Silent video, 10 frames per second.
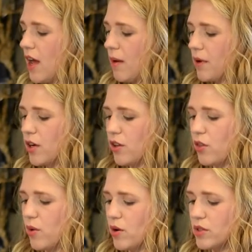I'm going to
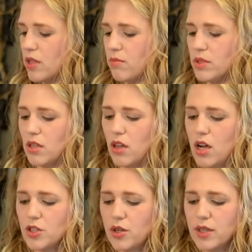throw some
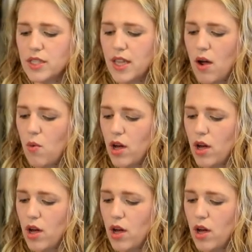cilantro into that